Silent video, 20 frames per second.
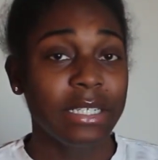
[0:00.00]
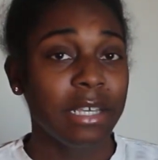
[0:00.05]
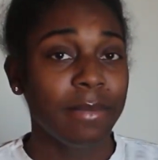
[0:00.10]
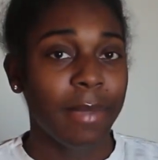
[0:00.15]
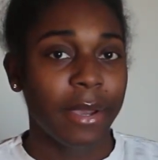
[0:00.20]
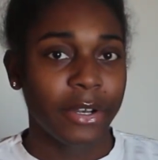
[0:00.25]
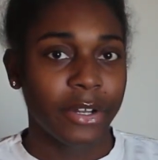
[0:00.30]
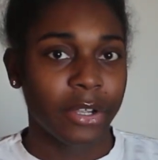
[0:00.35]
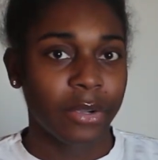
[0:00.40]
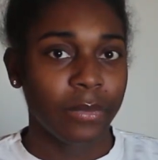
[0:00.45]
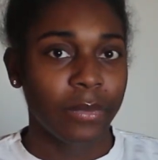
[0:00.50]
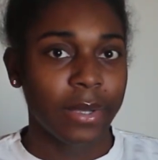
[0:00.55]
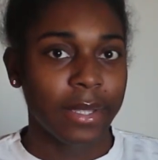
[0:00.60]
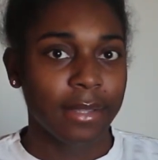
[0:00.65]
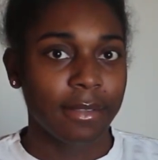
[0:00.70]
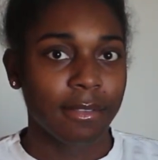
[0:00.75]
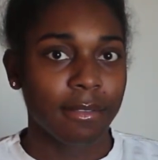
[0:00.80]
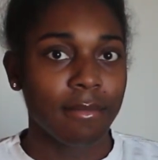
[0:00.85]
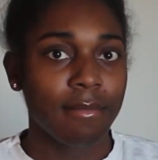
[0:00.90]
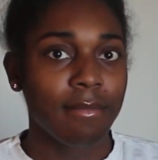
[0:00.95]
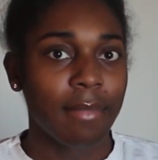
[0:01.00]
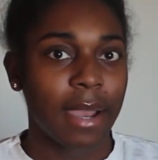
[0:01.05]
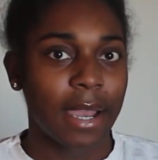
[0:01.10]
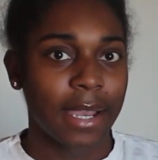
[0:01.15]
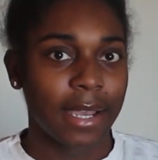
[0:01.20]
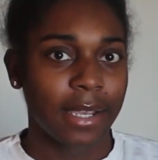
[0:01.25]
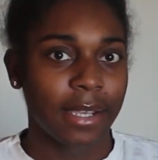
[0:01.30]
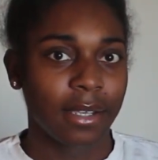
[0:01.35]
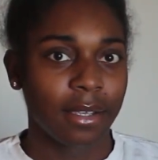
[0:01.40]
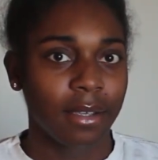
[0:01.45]
to get better with
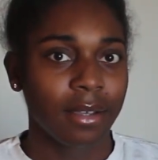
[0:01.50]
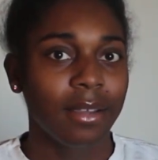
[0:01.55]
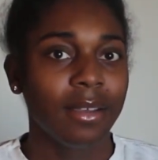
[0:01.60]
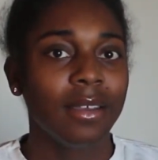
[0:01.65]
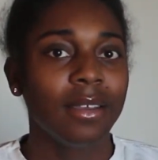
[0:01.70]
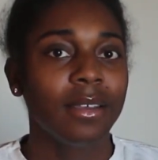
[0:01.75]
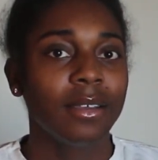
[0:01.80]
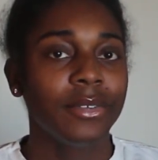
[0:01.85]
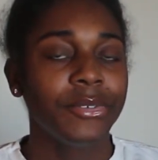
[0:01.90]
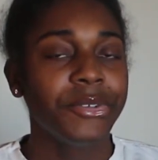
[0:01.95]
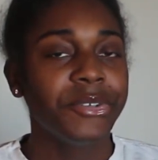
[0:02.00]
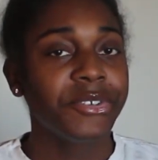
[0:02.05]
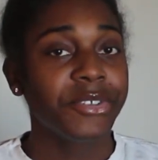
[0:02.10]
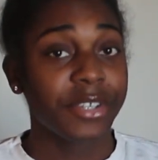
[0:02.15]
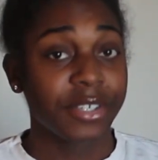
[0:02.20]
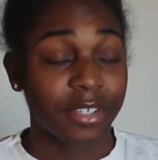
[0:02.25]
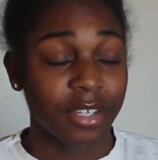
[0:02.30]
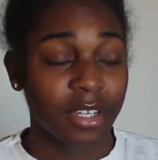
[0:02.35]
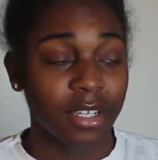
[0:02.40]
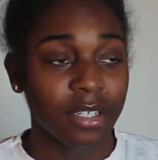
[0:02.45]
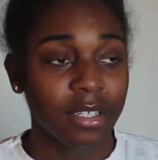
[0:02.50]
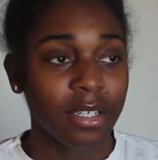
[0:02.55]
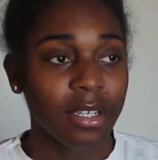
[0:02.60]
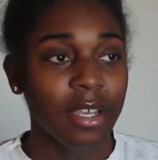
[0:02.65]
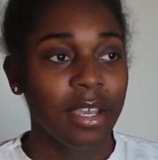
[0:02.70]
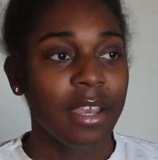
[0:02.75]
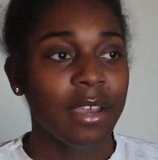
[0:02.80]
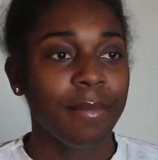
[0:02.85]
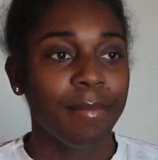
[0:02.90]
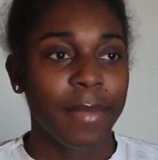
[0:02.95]
my nutrition,
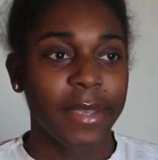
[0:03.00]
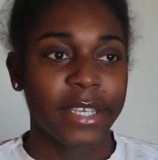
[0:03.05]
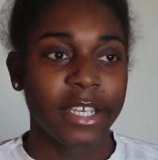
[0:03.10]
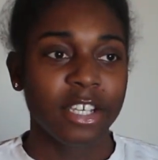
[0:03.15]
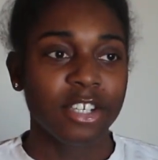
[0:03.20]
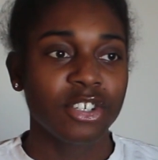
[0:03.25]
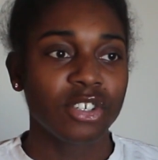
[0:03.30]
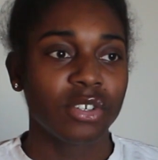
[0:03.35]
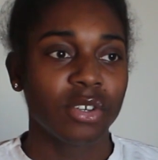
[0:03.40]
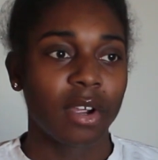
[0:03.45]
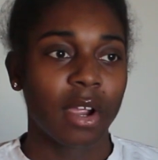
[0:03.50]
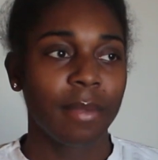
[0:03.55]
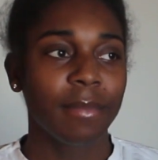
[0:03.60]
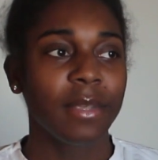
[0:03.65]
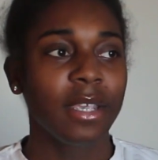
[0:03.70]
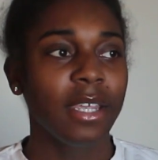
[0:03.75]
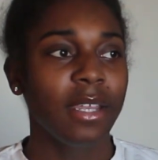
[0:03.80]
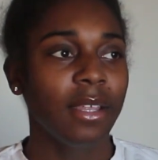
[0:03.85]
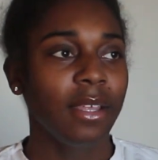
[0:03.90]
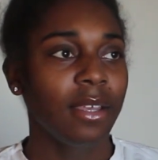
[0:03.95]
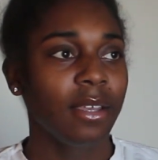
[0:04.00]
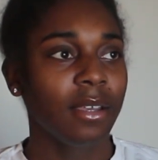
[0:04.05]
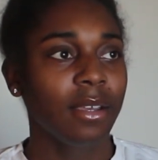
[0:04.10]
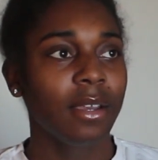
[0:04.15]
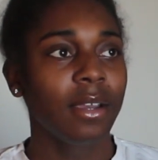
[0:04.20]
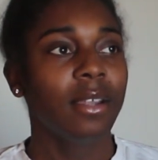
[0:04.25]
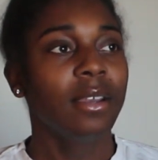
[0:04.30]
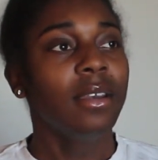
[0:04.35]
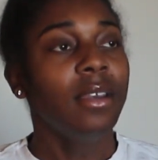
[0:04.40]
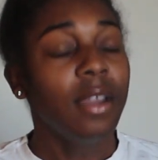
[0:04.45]
making sure I'm eating
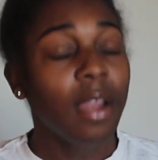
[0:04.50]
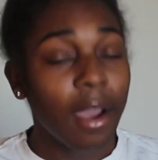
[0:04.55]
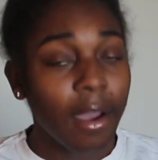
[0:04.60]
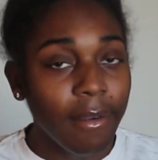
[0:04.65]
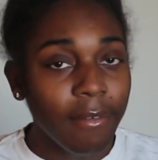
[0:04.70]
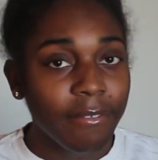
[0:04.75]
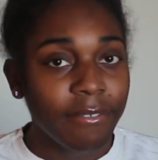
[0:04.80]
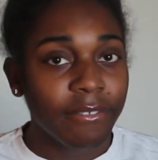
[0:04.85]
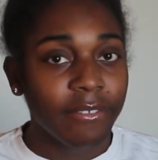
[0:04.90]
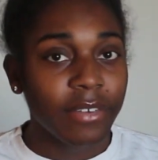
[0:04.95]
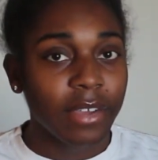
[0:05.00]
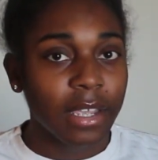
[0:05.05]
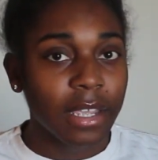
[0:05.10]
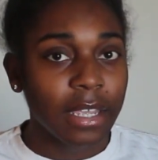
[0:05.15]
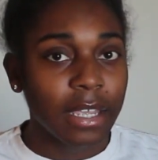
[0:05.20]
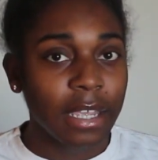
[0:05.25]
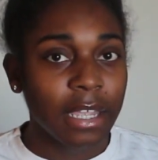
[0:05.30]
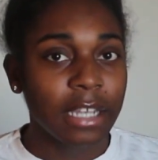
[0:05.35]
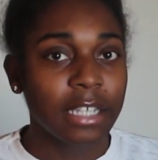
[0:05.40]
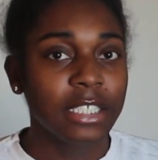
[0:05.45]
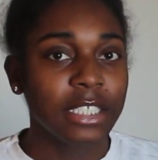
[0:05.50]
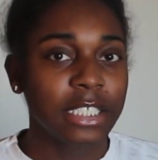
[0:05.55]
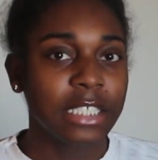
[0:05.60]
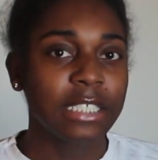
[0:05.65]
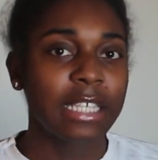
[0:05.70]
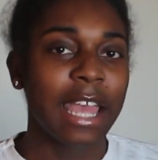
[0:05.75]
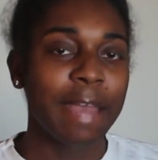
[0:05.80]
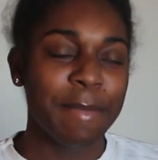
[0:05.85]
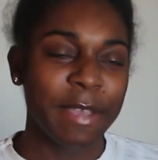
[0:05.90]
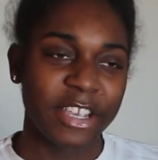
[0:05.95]
enough and
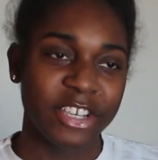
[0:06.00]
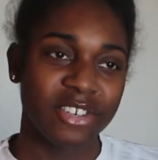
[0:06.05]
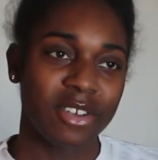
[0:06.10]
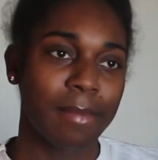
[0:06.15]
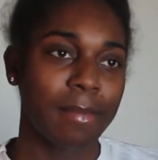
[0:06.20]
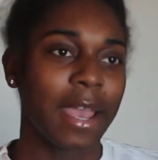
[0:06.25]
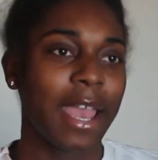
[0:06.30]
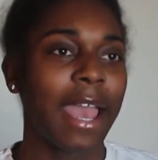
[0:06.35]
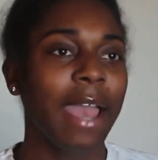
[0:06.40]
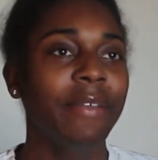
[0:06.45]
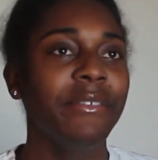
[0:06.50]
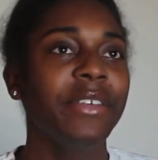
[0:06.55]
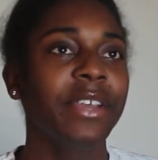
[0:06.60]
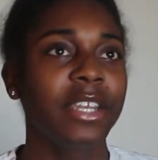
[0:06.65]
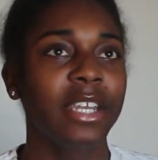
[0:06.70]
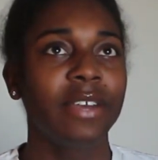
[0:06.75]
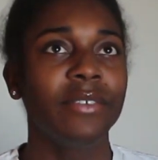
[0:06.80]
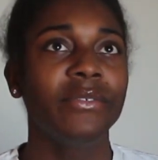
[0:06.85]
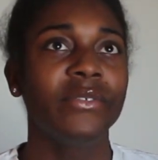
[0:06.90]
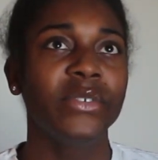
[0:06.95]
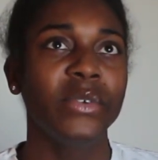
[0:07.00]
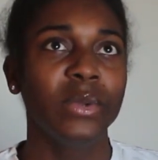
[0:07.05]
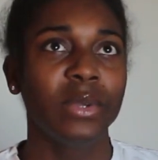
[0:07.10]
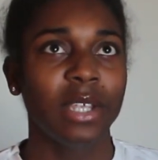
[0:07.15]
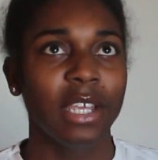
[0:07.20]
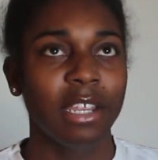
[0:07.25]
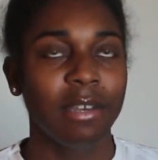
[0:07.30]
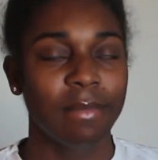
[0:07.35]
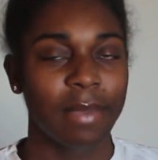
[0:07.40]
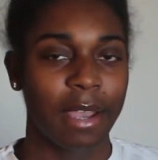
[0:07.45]
making sure I'm having enough
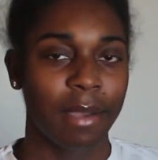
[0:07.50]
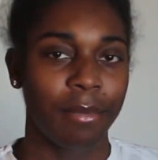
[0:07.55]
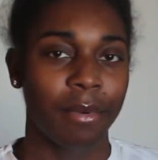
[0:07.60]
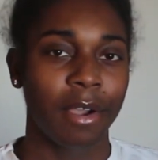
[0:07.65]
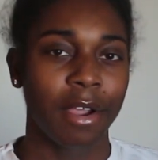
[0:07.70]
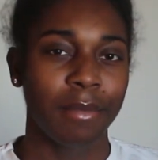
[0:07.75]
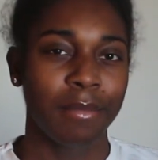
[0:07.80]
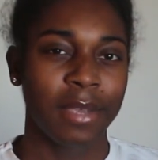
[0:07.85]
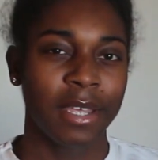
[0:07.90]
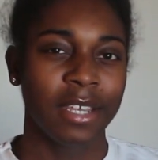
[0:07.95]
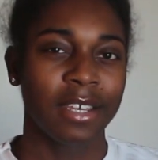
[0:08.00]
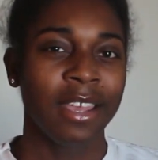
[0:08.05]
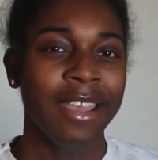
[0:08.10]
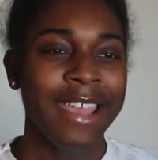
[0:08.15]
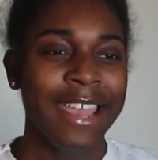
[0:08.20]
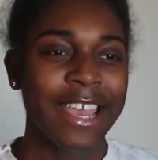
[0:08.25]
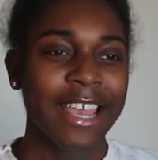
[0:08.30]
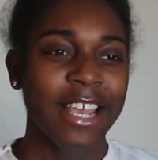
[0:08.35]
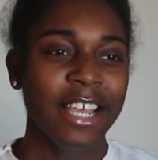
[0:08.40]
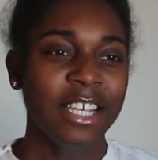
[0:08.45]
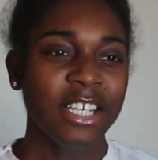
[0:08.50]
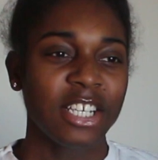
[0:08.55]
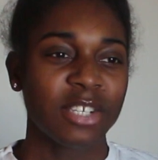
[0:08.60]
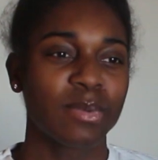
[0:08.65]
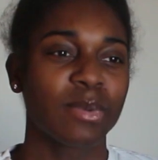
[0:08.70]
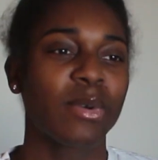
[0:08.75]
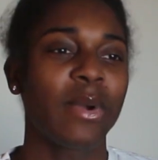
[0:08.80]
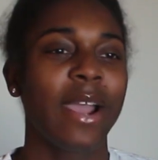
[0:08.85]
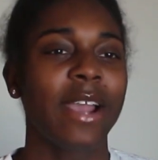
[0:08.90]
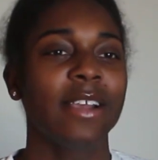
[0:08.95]
food in my apartment. This
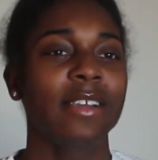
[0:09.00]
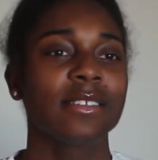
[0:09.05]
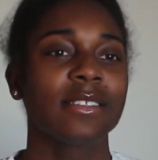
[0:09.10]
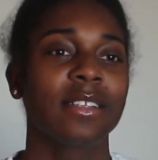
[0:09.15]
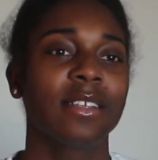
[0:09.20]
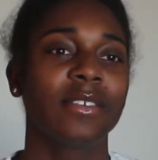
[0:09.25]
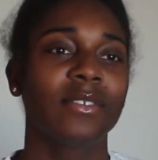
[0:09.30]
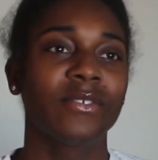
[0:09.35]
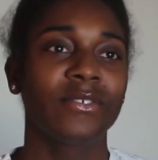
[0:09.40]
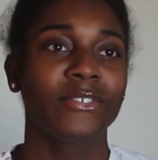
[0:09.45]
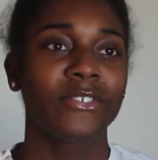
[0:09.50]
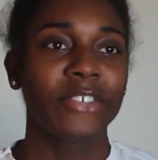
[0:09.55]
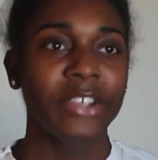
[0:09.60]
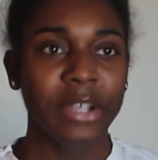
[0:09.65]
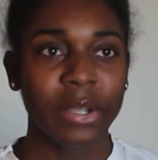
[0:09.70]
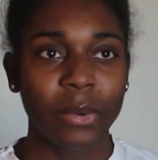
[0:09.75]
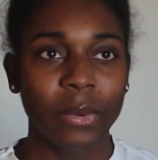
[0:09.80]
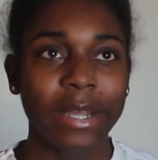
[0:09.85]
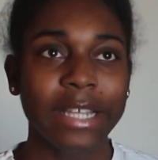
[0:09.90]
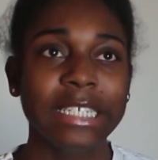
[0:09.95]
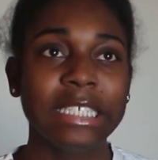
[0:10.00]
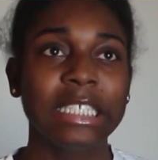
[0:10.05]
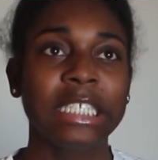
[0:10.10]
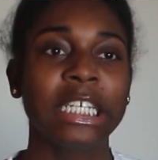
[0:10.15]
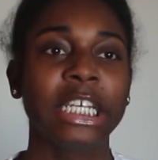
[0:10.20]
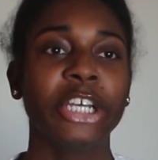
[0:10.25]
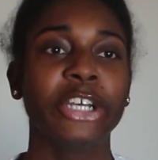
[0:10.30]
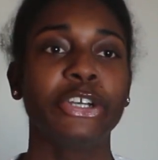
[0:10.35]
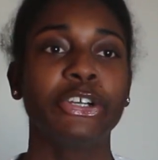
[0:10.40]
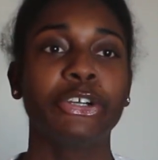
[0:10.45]
requires
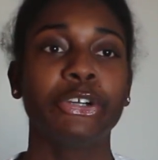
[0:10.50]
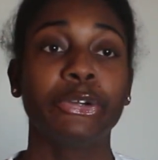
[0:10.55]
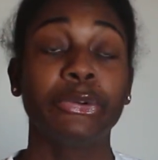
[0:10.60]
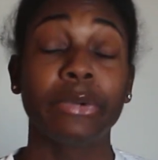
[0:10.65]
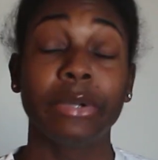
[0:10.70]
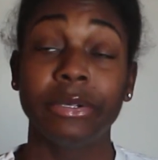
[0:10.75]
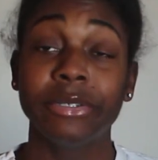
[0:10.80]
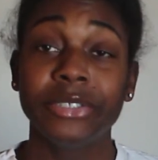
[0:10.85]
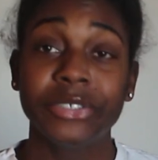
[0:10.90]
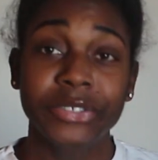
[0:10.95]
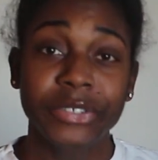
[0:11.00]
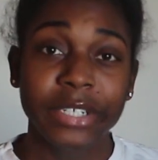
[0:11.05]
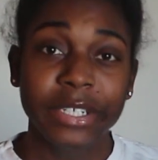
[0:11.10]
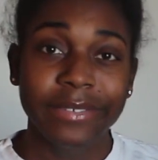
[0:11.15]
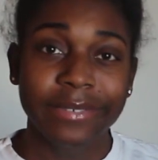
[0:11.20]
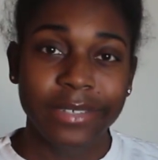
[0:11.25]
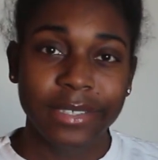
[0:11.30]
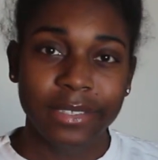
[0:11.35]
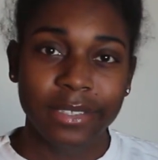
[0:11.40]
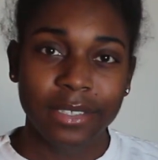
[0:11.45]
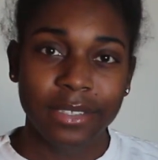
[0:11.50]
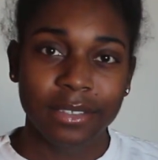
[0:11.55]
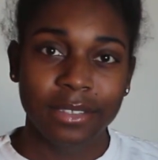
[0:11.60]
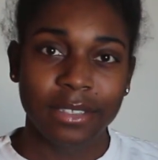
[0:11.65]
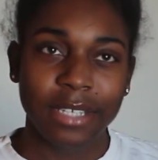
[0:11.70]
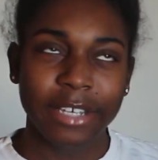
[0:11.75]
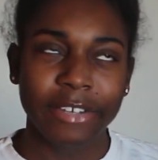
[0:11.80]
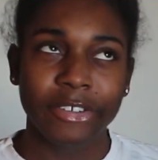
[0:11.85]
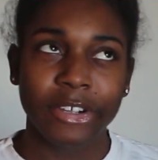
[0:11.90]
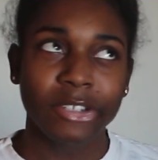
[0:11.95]
frequent grocery
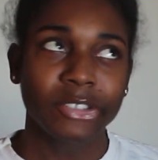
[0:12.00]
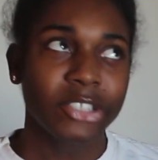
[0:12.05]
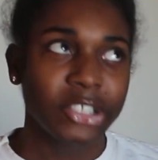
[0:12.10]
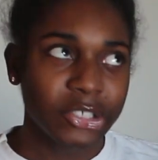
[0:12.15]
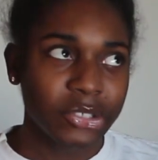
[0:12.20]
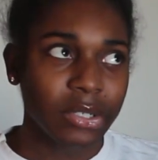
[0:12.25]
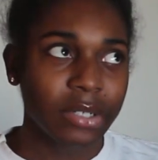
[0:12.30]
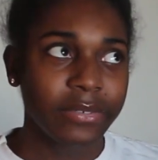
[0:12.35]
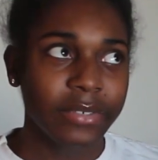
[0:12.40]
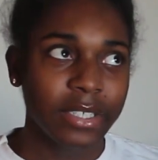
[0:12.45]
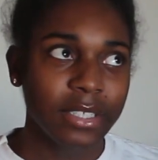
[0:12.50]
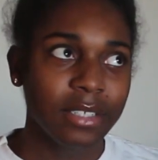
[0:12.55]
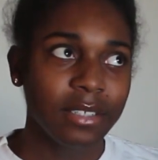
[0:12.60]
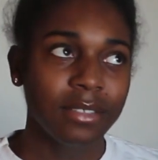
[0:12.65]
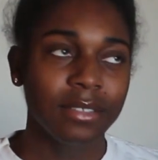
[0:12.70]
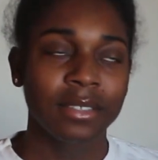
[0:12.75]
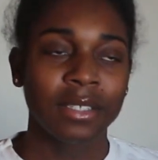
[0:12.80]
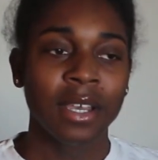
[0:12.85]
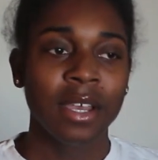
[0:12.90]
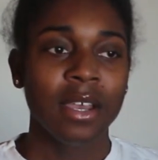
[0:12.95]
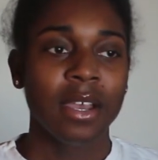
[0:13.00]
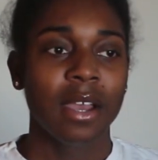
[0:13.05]
visits, like grocery store visits.